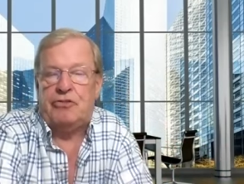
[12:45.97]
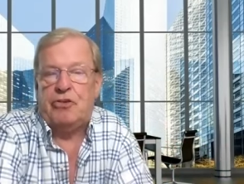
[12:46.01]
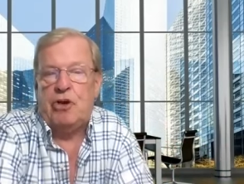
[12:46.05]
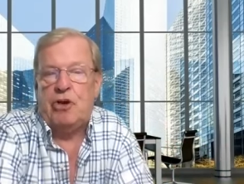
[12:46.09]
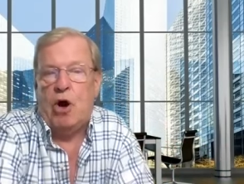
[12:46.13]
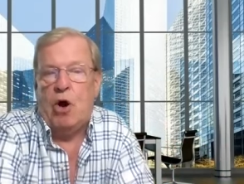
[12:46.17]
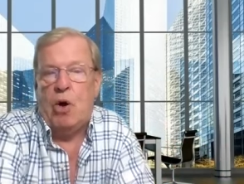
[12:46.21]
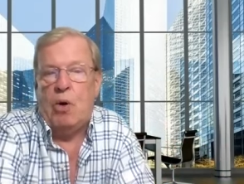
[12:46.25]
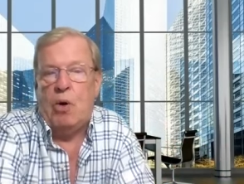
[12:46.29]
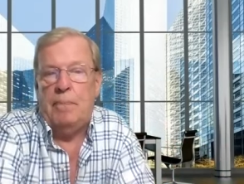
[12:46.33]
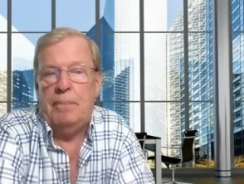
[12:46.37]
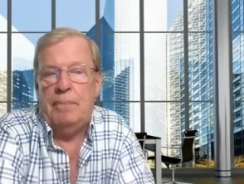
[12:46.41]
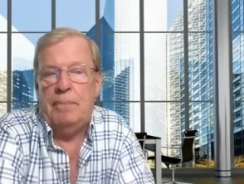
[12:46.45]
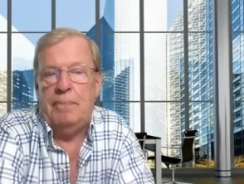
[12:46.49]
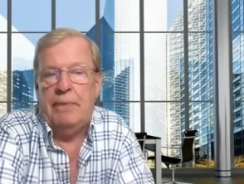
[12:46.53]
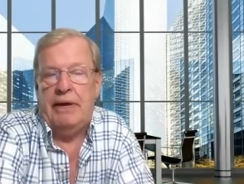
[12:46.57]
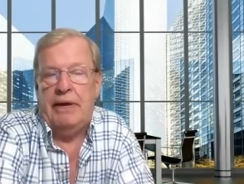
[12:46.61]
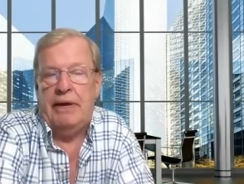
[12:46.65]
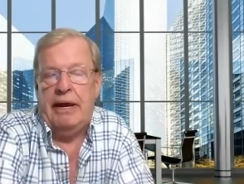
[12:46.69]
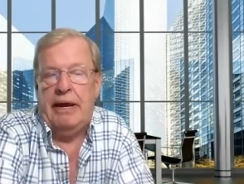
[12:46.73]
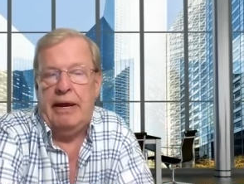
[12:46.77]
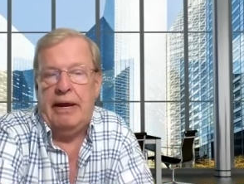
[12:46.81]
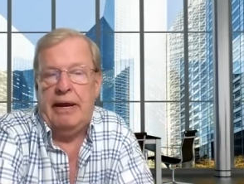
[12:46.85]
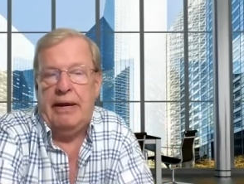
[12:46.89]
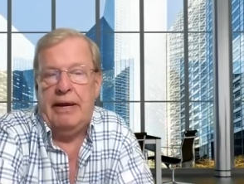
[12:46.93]

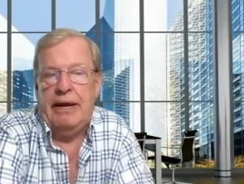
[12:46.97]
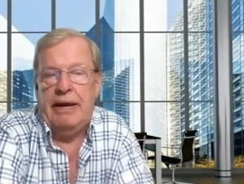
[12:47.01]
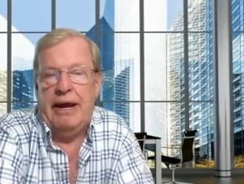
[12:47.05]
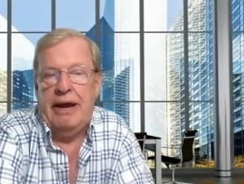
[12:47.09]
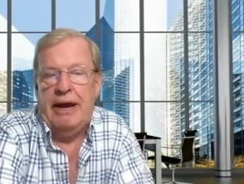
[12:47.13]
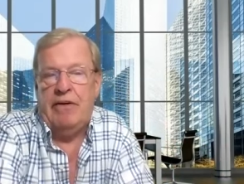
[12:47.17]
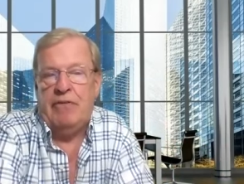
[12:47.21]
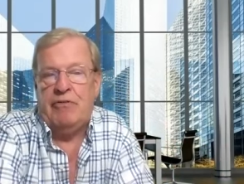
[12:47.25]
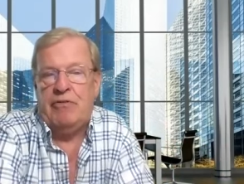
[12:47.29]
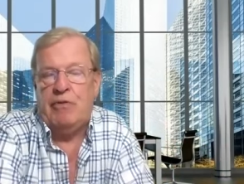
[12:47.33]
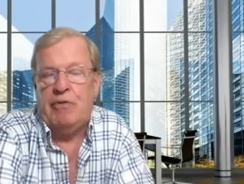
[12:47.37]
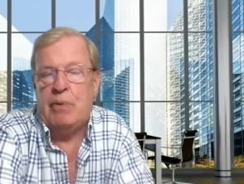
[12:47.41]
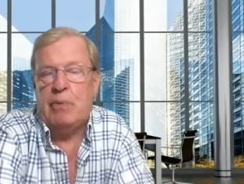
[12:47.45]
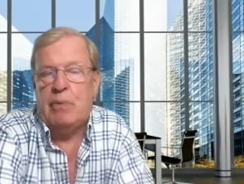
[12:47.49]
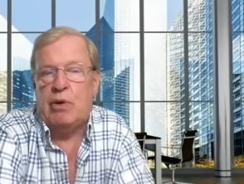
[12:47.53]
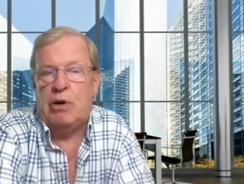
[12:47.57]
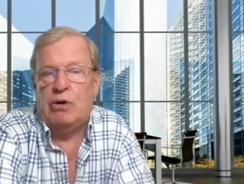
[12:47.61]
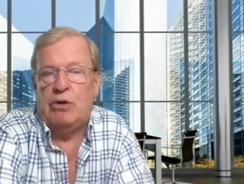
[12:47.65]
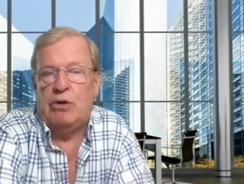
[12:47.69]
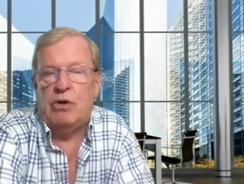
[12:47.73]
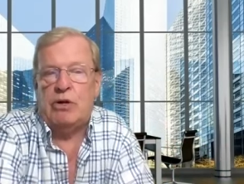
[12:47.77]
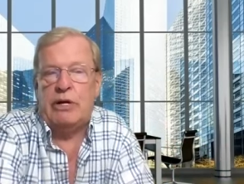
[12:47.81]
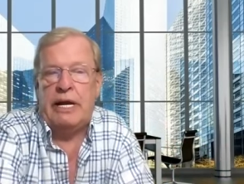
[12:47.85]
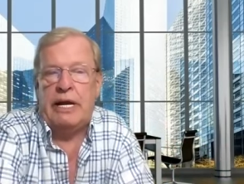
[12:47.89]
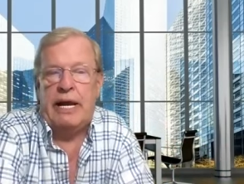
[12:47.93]
So, if
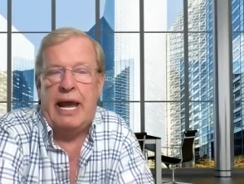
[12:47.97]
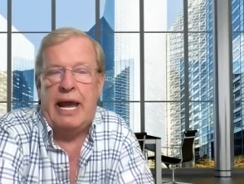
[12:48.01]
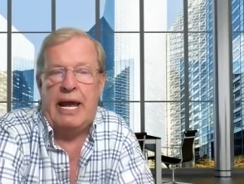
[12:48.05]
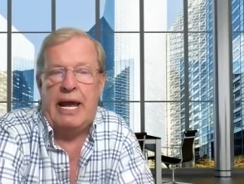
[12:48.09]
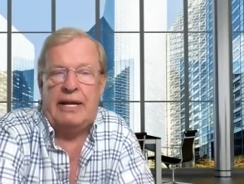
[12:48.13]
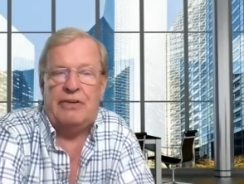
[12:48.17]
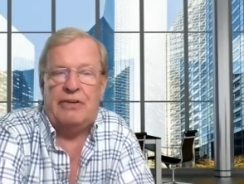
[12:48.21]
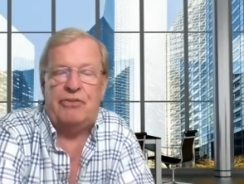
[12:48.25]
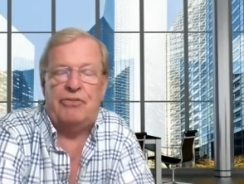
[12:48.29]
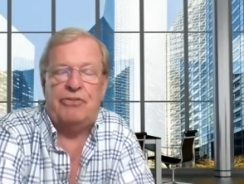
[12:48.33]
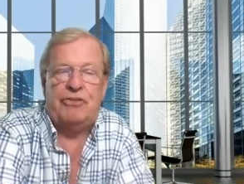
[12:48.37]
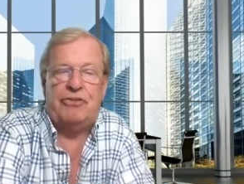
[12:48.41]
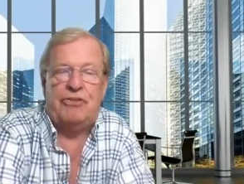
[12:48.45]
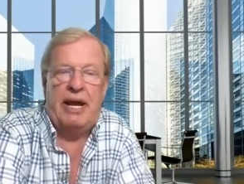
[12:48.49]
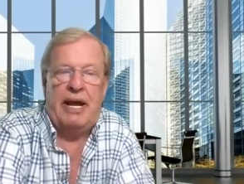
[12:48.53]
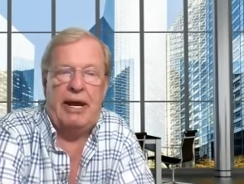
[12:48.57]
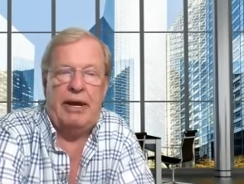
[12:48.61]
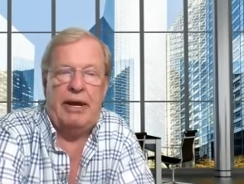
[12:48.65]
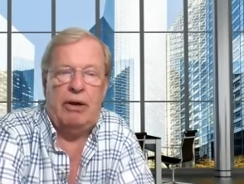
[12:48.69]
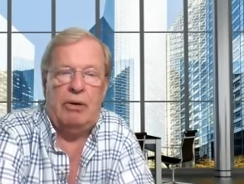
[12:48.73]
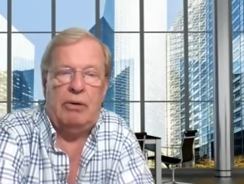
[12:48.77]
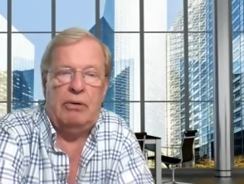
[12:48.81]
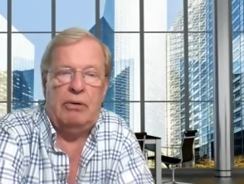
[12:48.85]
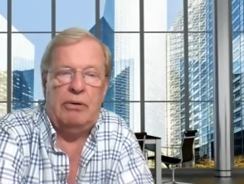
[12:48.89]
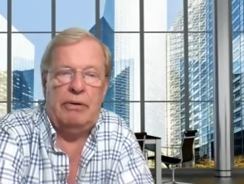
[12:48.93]
we were looking at a
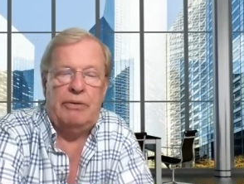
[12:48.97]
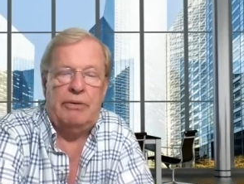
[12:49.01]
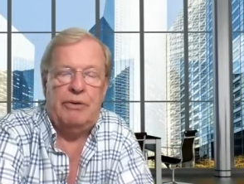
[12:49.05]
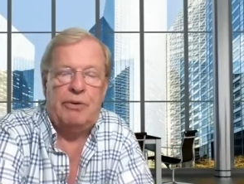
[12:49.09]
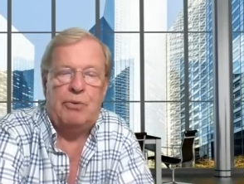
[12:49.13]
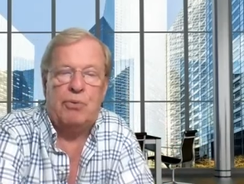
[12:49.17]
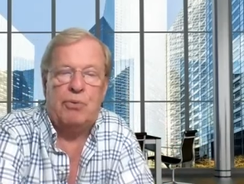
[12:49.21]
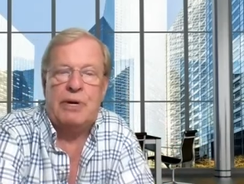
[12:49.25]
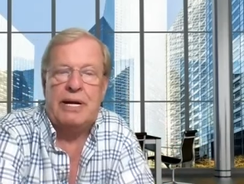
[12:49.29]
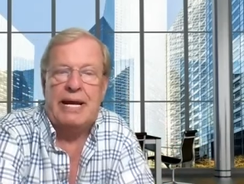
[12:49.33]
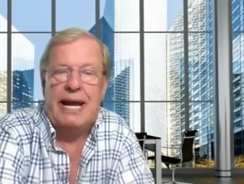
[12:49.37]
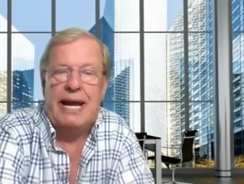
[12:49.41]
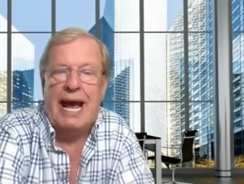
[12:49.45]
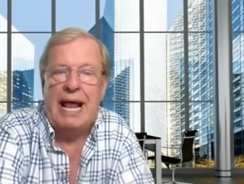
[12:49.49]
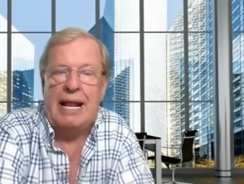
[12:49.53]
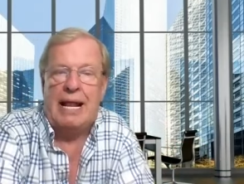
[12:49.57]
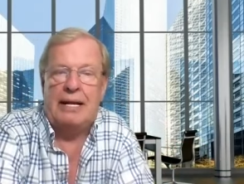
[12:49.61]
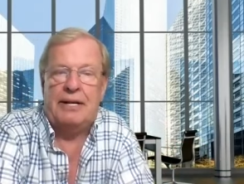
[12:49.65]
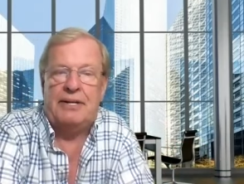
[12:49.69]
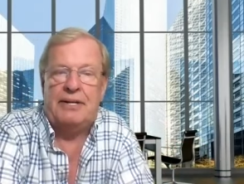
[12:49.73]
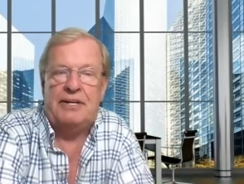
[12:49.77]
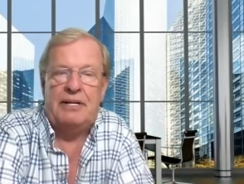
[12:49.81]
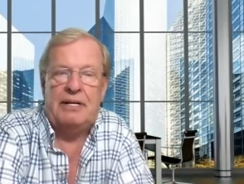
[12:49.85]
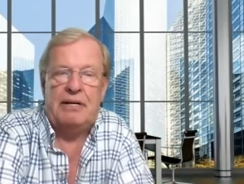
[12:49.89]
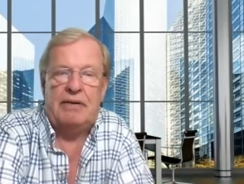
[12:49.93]
sale, the
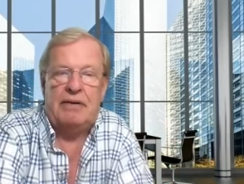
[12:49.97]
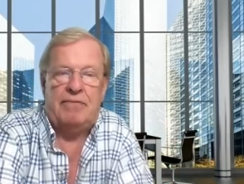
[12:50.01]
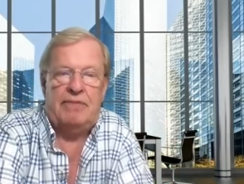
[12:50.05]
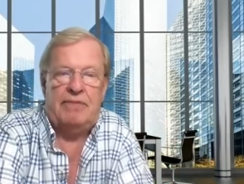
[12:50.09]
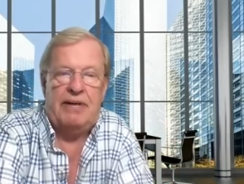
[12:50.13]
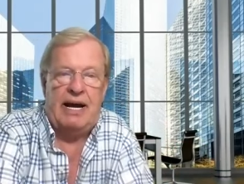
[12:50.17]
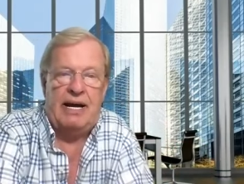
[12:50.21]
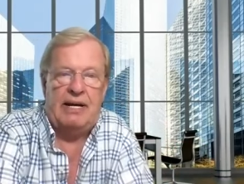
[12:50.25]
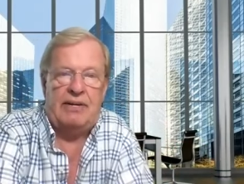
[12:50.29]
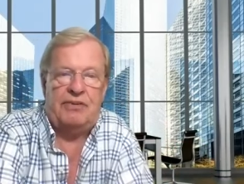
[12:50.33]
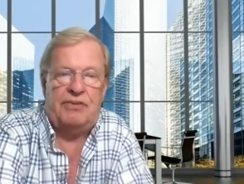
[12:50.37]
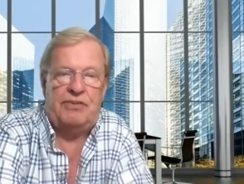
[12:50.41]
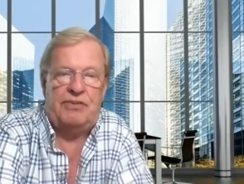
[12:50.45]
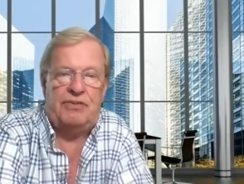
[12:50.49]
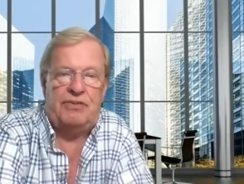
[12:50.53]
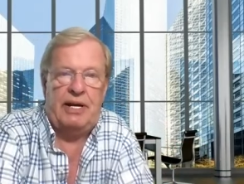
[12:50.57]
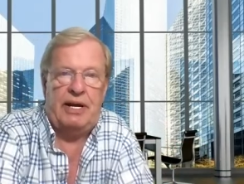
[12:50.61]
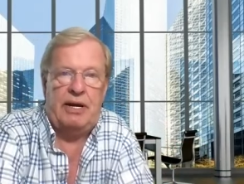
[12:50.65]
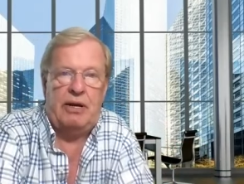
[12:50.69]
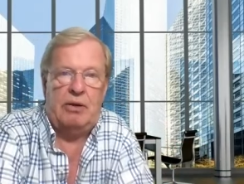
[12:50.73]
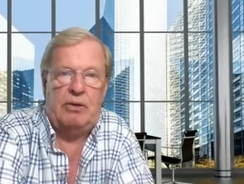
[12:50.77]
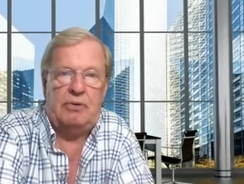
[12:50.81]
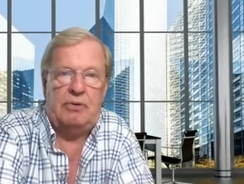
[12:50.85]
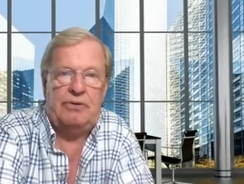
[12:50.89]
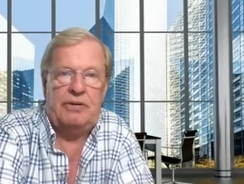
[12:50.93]
reality of that
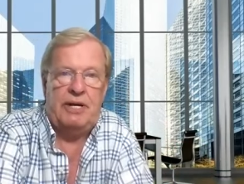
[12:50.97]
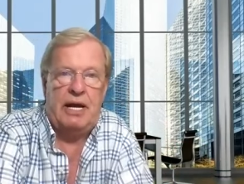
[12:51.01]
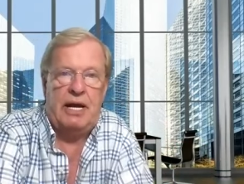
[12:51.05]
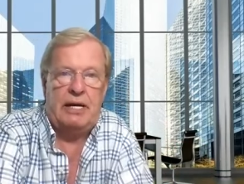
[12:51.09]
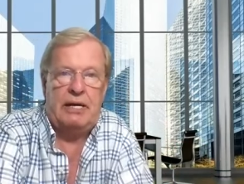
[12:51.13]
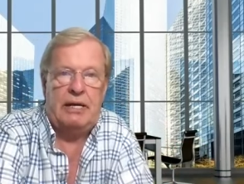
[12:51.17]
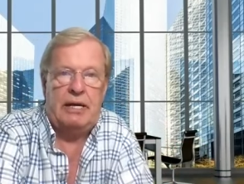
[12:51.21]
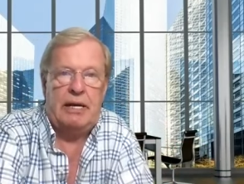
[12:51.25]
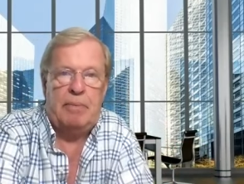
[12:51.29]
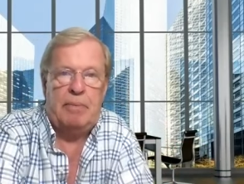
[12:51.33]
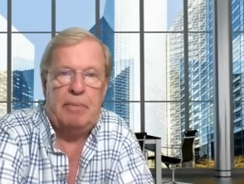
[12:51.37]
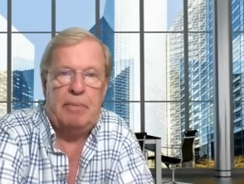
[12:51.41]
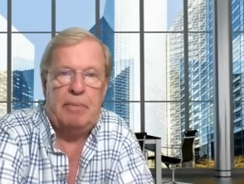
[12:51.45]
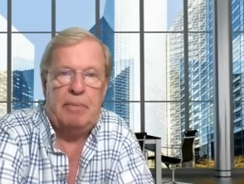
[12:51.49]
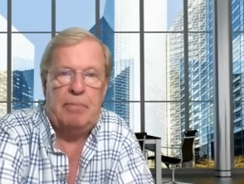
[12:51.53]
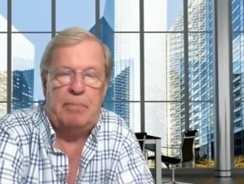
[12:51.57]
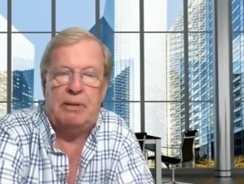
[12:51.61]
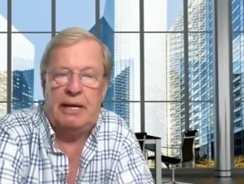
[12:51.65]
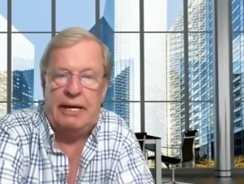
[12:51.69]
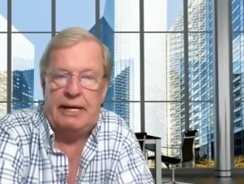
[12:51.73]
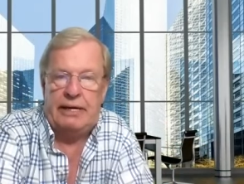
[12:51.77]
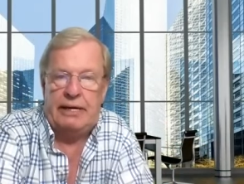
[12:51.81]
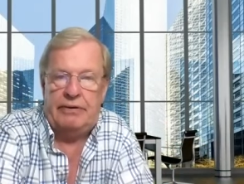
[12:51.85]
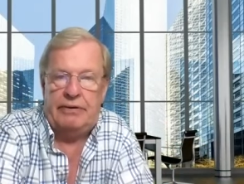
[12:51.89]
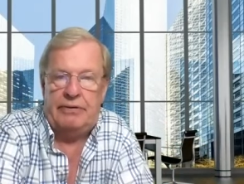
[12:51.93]
sale taking
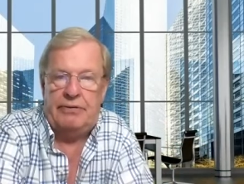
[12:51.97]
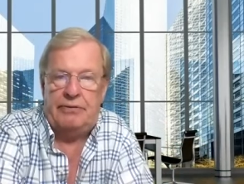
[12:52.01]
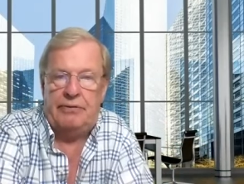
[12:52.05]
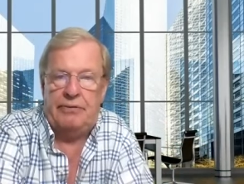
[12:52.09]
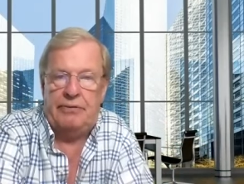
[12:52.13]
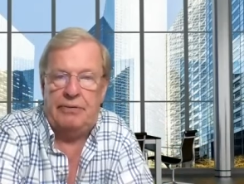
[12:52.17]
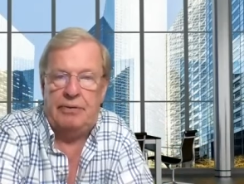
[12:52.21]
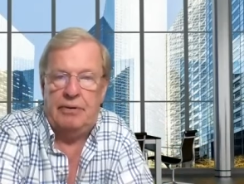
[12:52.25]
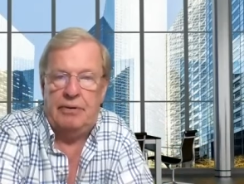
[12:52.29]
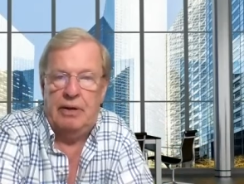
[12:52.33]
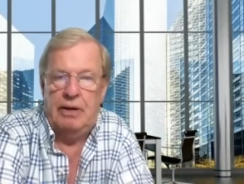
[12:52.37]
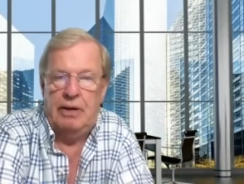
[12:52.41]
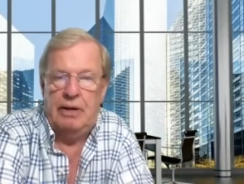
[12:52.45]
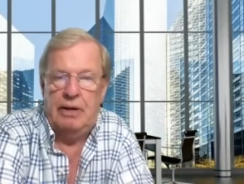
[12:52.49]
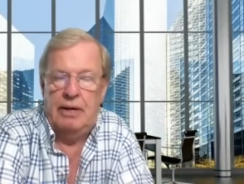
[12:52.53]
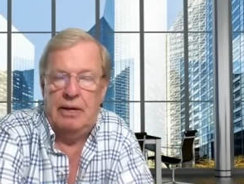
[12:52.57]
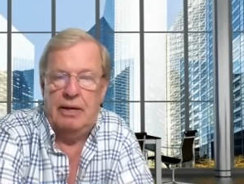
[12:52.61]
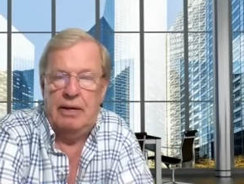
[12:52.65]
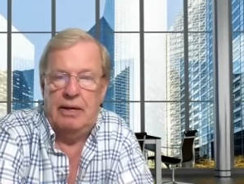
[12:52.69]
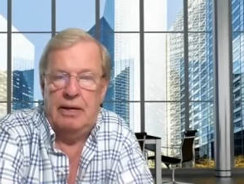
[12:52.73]
place